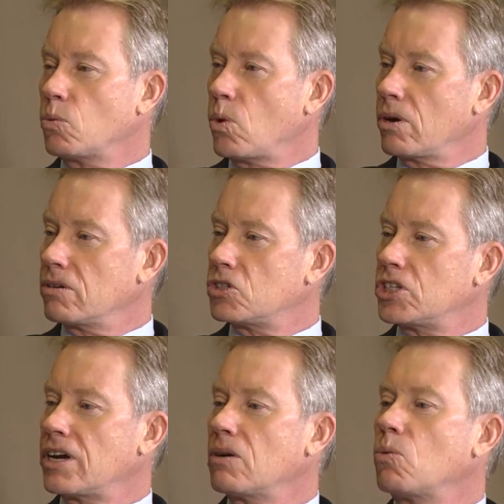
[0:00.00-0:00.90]

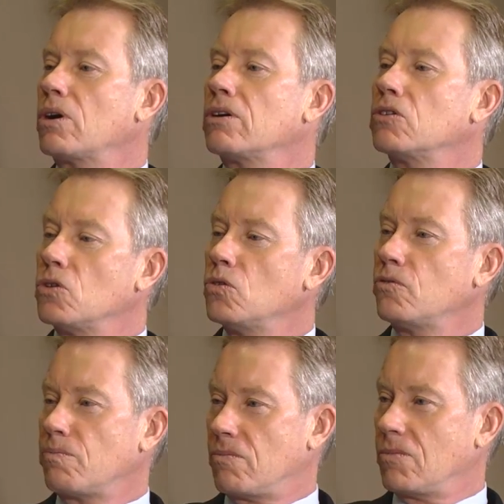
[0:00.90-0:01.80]
where
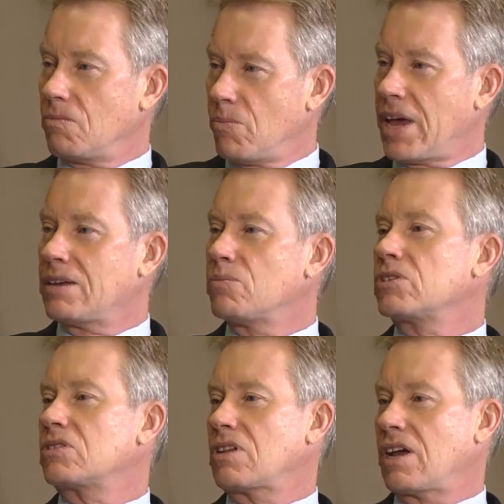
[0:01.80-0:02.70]
you've made
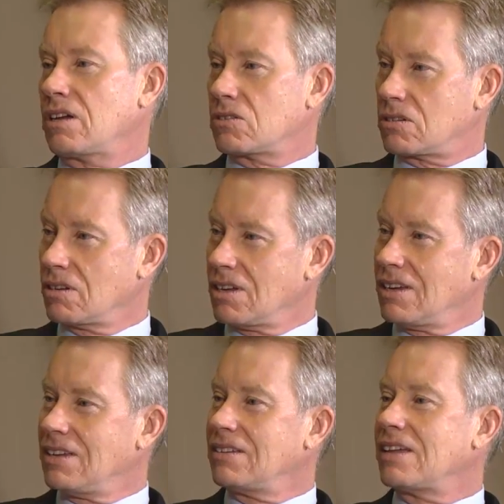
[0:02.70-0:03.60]
mistakes
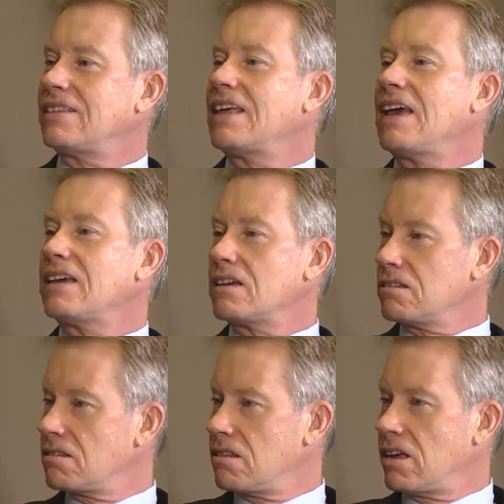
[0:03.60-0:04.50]
that they
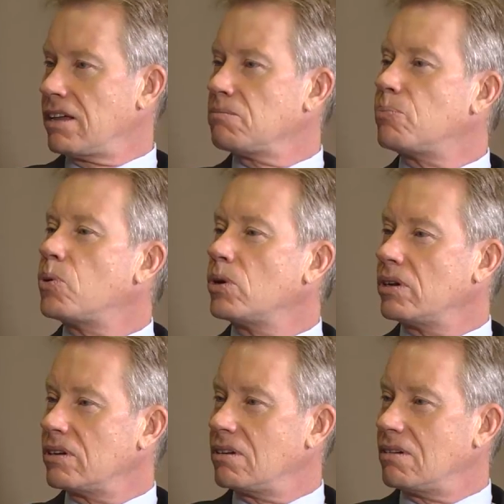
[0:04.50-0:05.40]
can then
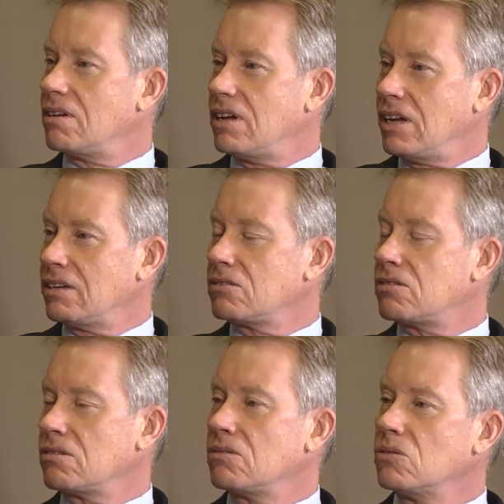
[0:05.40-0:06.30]
put
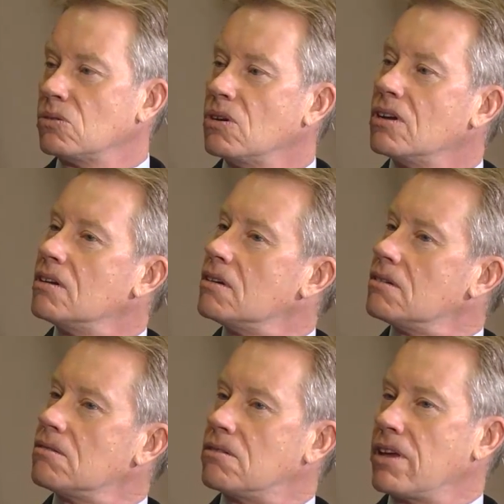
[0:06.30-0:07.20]
into
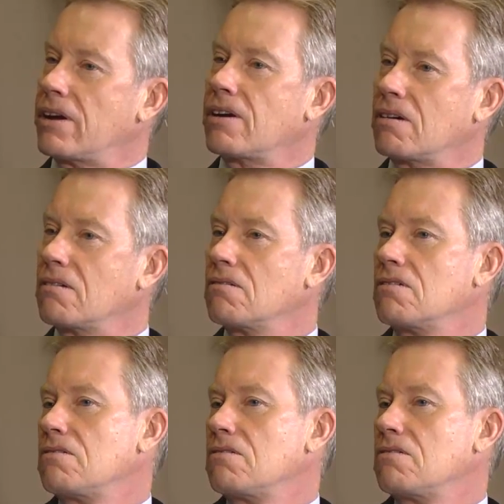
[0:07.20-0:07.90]
their,